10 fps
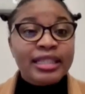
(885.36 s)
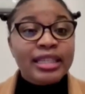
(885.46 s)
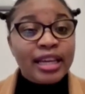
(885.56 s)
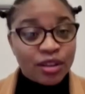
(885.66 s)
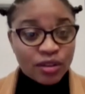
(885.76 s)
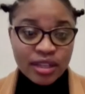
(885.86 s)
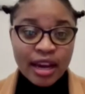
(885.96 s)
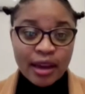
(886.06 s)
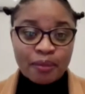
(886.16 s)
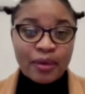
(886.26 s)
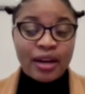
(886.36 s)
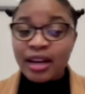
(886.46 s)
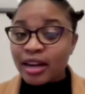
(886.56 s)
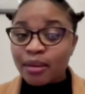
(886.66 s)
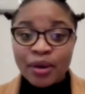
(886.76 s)
Take your time.
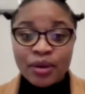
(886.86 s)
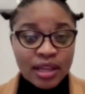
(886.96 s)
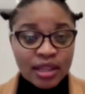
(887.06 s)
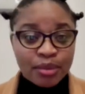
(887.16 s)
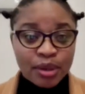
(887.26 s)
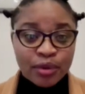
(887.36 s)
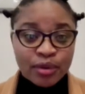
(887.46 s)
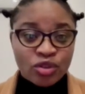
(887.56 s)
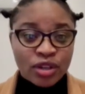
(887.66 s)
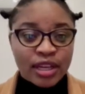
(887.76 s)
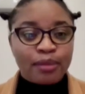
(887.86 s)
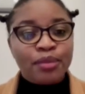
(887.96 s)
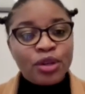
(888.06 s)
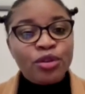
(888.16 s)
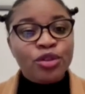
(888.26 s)
Learn about the other people's journey.
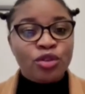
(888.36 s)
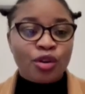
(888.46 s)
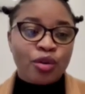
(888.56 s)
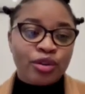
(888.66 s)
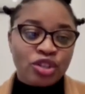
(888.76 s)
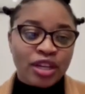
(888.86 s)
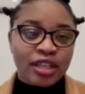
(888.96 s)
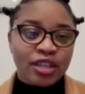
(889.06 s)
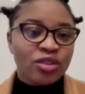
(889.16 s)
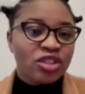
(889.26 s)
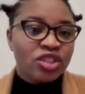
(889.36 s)
Build your own journey. Your